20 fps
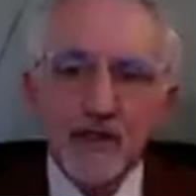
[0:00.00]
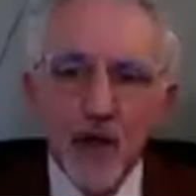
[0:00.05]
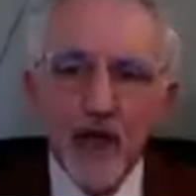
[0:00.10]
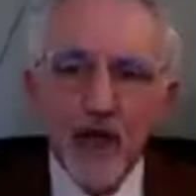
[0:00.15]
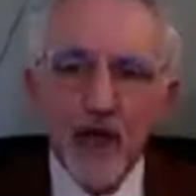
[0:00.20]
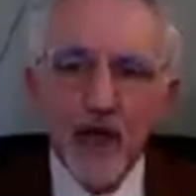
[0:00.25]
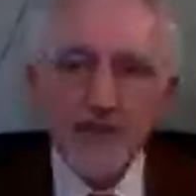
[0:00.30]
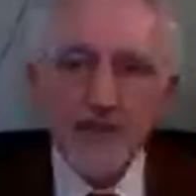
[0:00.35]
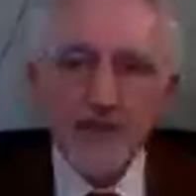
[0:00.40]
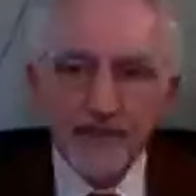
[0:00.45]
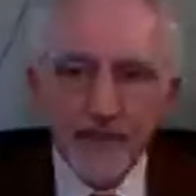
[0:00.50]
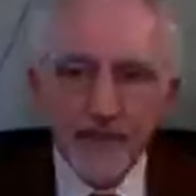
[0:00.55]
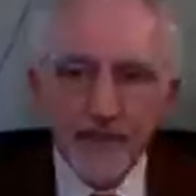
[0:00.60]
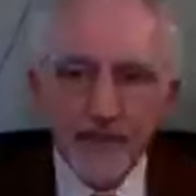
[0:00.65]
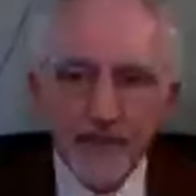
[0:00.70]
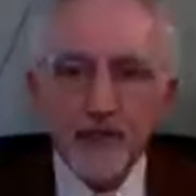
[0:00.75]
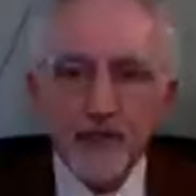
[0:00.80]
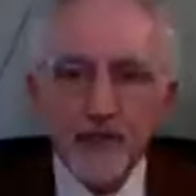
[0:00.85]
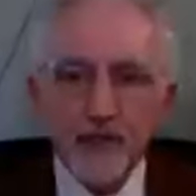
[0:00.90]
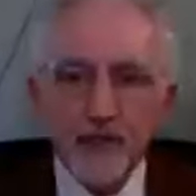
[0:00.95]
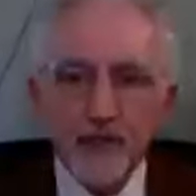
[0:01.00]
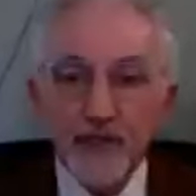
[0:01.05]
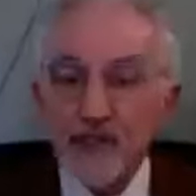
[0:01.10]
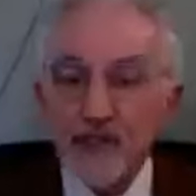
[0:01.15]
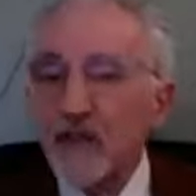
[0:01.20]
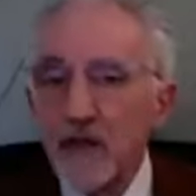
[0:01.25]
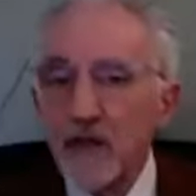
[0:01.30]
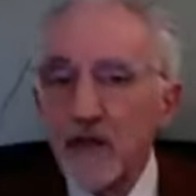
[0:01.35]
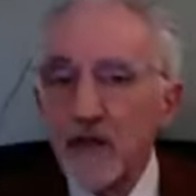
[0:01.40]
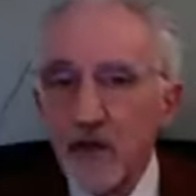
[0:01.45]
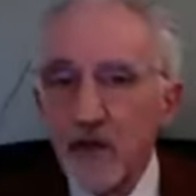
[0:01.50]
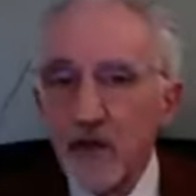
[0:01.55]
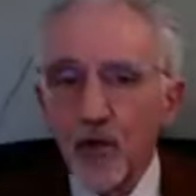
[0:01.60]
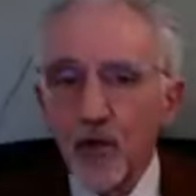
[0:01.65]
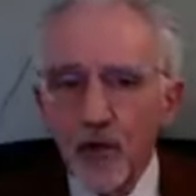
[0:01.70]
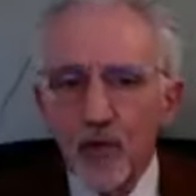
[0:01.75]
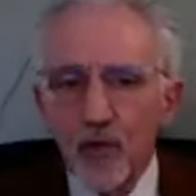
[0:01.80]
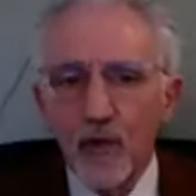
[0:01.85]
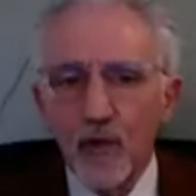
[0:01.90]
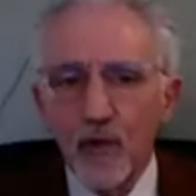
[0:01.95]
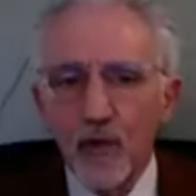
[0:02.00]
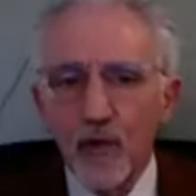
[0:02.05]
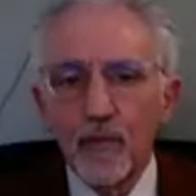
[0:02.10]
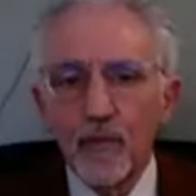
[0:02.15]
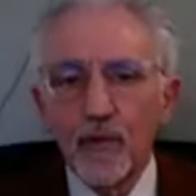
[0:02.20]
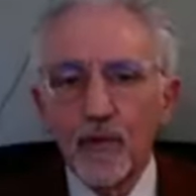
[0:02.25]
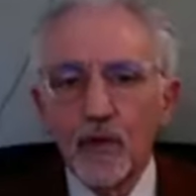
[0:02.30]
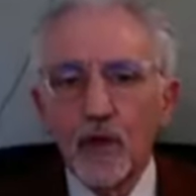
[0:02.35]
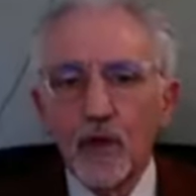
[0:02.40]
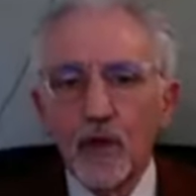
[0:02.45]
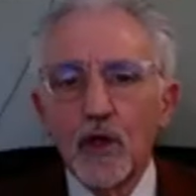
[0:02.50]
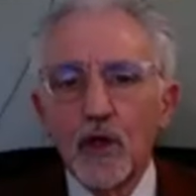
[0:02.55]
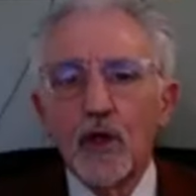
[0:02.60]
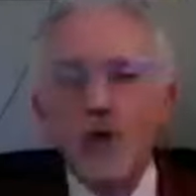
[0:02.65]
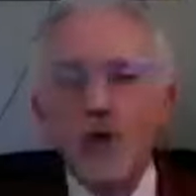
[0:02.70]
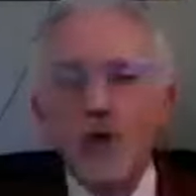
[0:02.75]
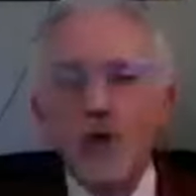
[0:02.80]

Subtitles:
civil rights victories in the courtroom